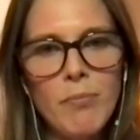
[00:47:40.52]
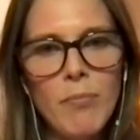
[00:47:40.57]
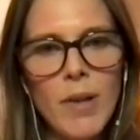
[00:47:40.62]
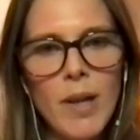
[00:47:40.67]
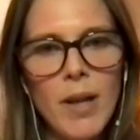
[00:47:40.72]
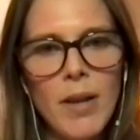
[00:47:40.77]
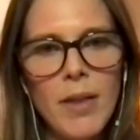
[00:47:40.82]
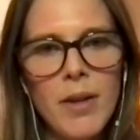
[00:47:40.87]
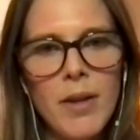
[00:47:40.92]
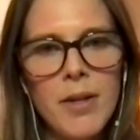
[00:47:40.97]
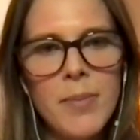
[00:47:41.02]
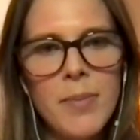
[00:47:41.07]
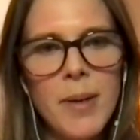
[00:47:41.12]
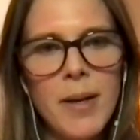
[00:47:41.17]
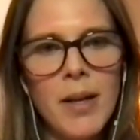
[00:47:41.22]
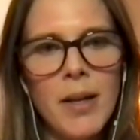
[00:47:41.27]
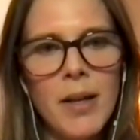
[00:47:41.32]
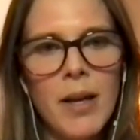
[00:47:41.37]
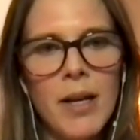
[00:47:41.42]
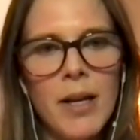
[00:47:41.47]
There's
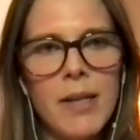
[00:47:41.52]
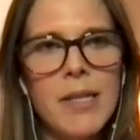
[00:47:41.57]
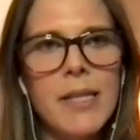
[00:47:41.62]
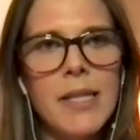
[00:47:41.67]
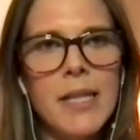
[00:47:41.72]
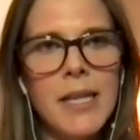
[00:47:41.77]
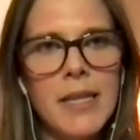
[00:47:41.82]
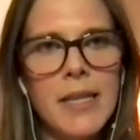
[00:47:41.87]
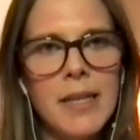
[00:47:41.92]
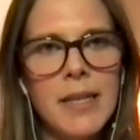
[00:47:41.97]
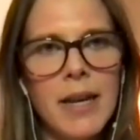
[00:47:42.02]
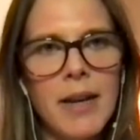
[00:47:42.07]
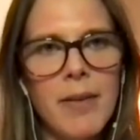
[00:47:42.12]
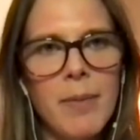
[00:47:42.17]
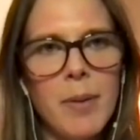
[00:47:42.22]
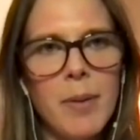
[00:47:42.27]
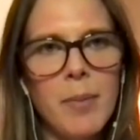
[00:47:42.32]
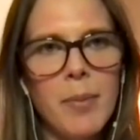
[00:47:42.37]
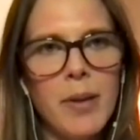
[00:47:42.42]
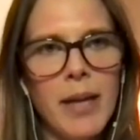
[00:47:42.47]
been a lot of seeds that have
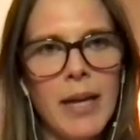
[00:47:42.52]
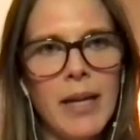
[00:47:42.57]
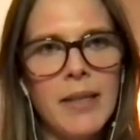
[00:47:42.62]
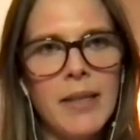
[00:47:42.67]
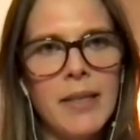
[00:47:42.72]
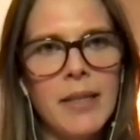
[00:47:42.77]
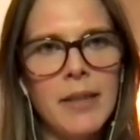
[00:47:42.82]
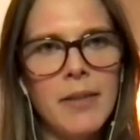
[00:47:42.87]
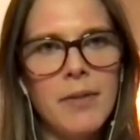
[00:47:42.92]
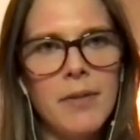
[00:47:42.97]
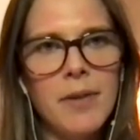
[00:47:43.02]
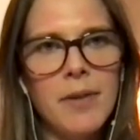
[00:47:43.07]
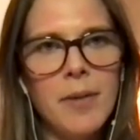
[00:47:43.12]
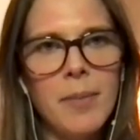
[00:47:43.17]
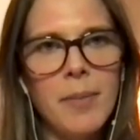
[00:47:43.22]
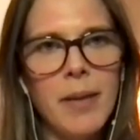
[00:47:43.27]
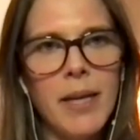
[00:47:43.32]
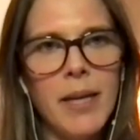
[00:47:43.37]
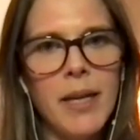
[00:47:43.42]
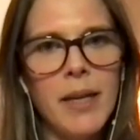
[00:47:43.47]
been planted for
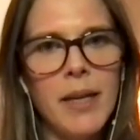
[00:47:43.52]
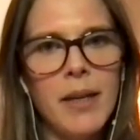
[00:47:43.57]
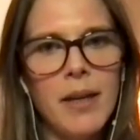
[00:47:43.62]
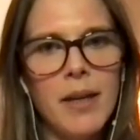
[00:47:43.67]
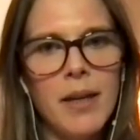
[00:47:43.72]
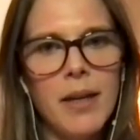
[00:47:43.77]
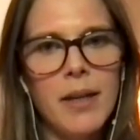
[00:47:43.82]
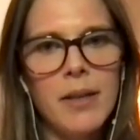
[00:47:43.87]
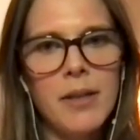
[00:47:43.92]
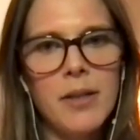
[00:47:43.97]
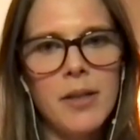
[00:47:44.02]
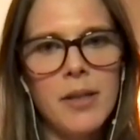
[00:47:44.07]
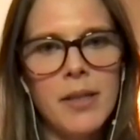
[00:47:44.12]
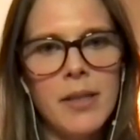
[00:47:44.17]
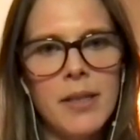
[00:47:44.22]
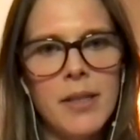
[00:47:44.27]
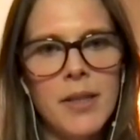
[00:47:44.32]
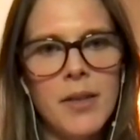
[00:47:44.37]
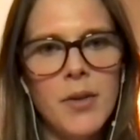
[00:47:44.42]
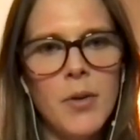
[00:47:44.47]
me to
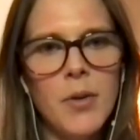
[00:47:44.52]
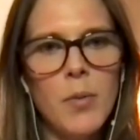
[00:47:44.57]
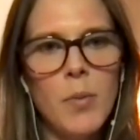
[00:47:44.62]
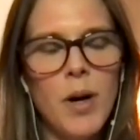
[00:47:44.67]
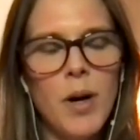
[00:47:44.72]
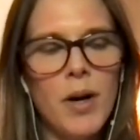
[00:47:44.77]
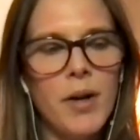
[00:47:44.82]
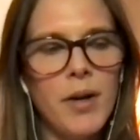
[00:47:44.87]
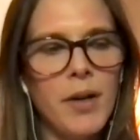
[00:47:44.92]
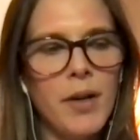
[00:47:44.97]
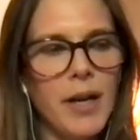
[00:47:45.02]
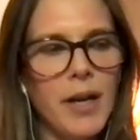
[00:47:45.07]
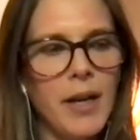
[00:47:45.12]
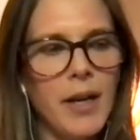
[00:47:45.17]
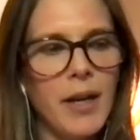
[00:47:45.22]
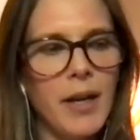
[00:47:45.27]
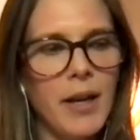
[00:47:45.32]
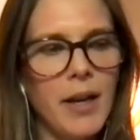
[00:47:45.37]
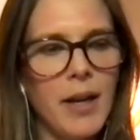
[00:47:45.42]
continue watering.